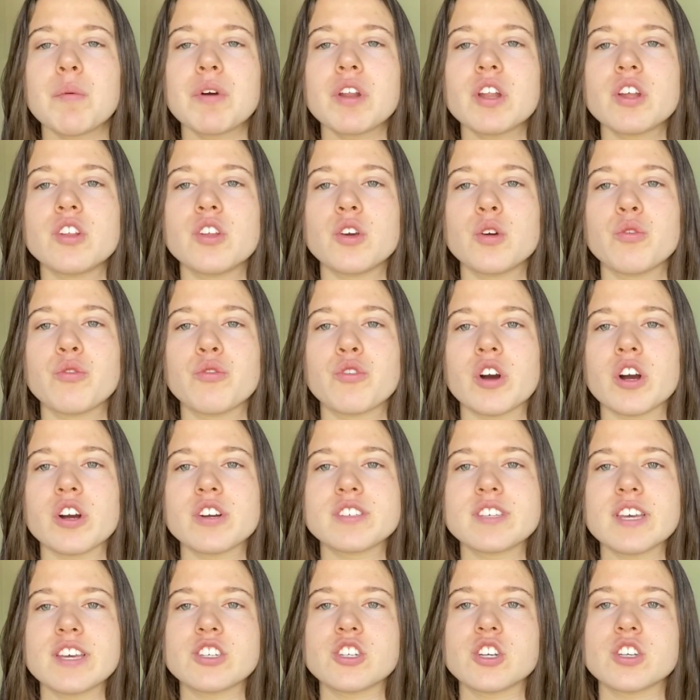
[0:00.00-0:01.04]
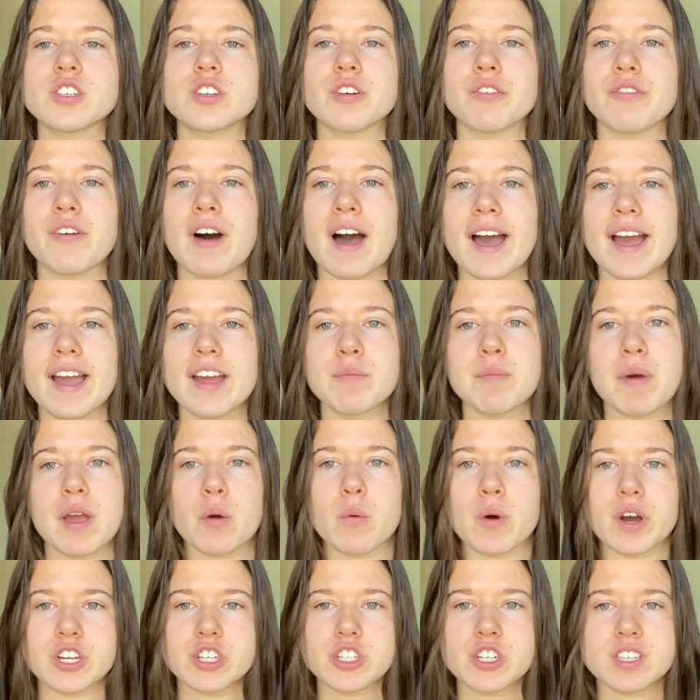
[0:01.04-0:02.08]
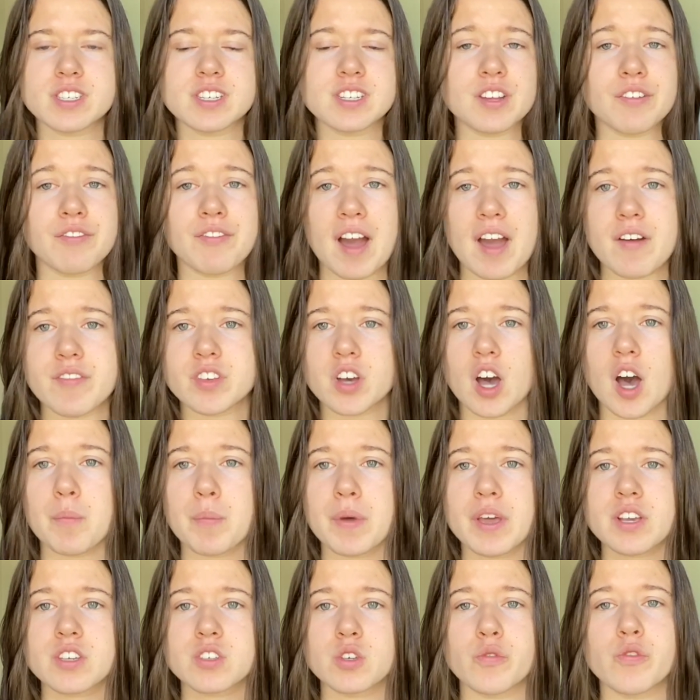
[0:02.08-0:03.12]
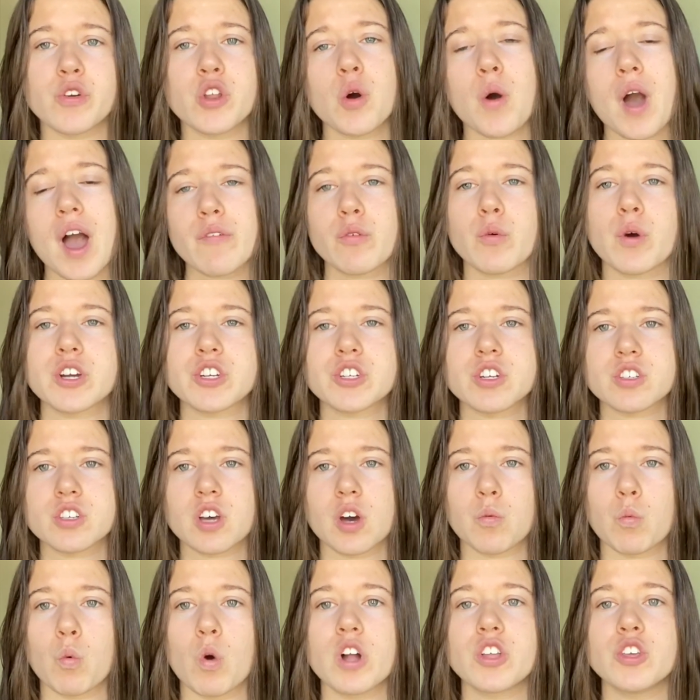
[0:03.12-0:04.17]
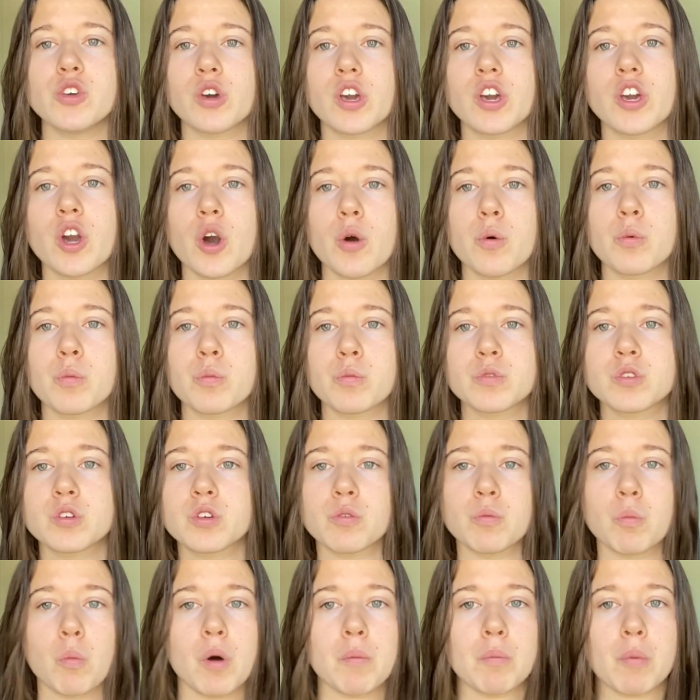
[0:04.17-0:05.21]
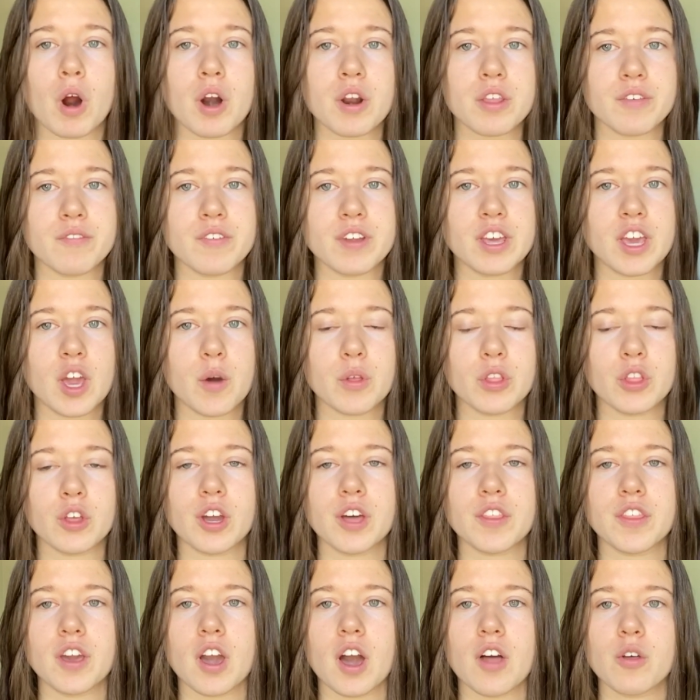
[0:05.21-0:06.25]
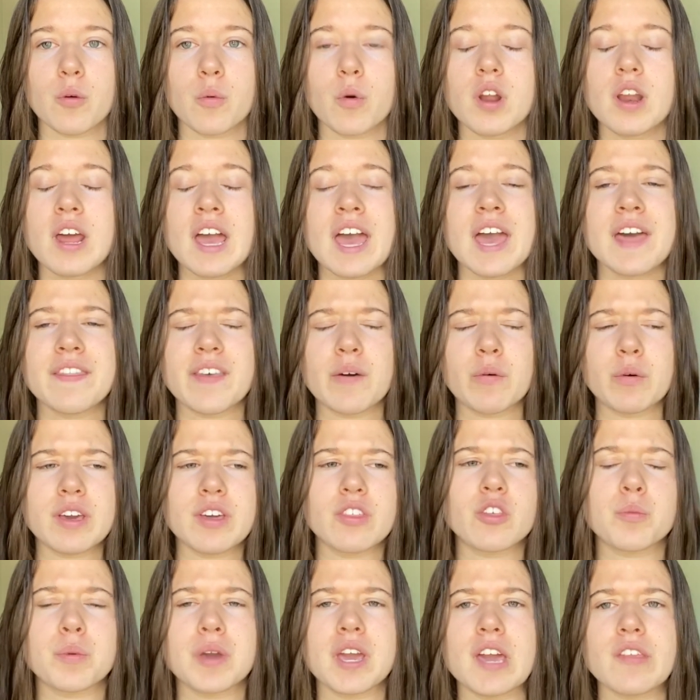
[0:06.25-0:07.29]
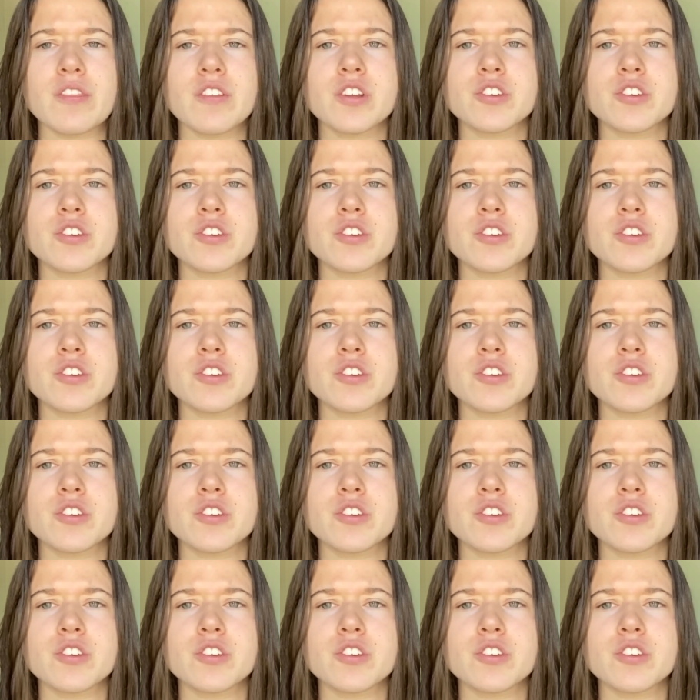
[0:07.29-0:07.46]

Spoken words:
gonna do first is just divide my questions into 5 topics. So if you don't have questions on one, you can go to one part of the video and look at the other one. They will either be in the